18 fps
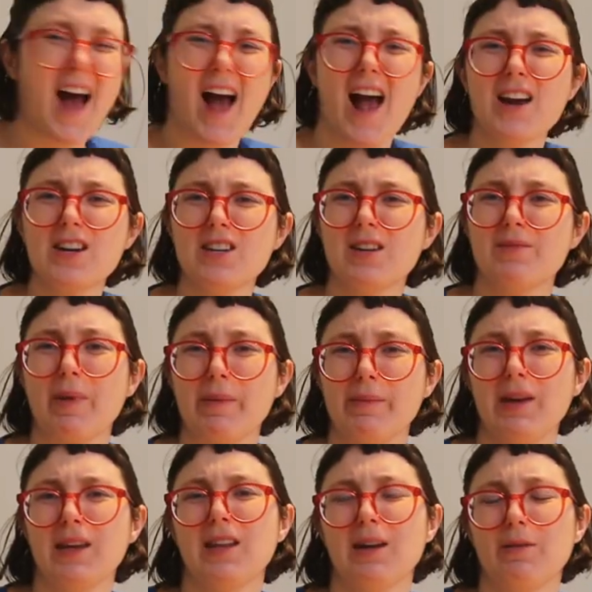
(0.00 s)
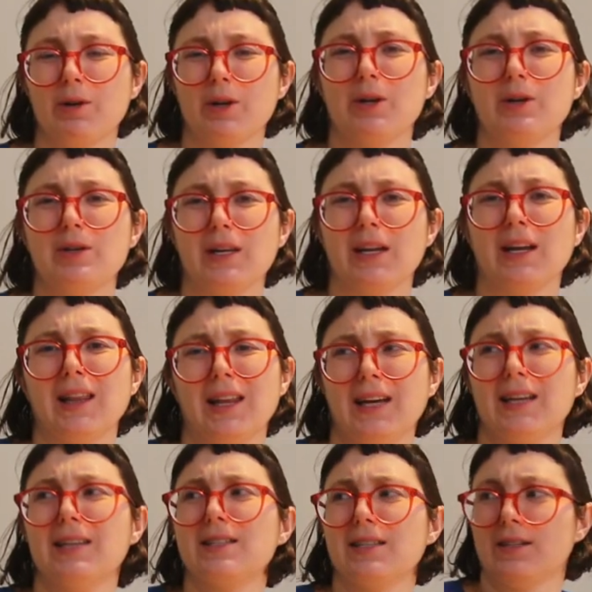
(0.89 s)
Actually, maybe they were using
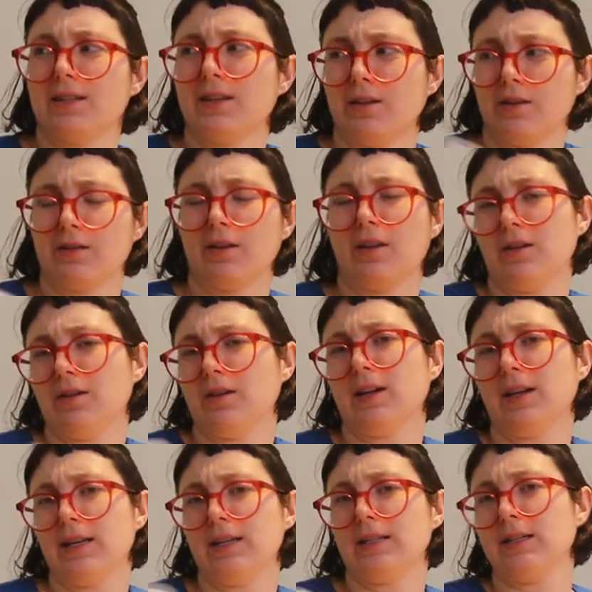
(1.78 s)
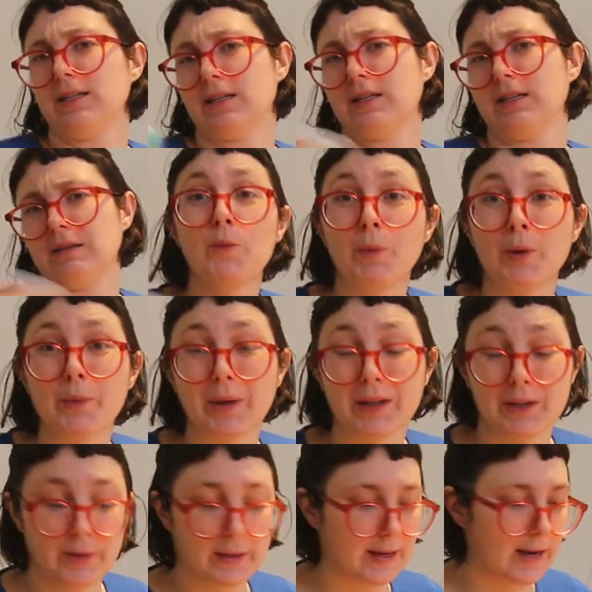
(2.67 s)
glazes and not underglazes, but we'll
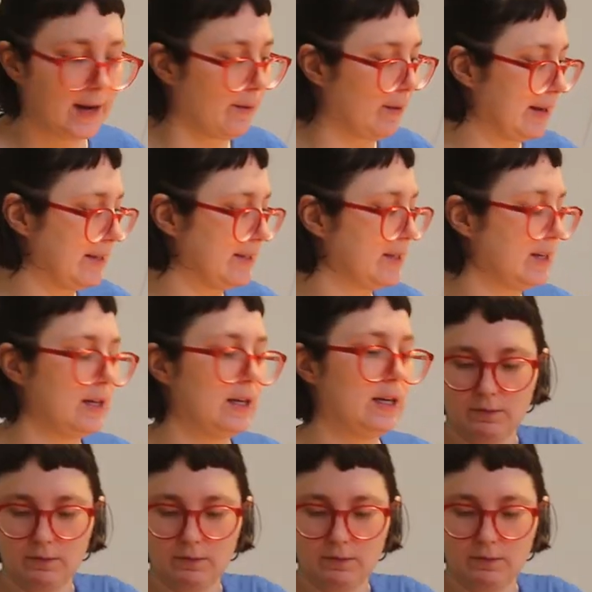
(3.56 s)
do it anyways.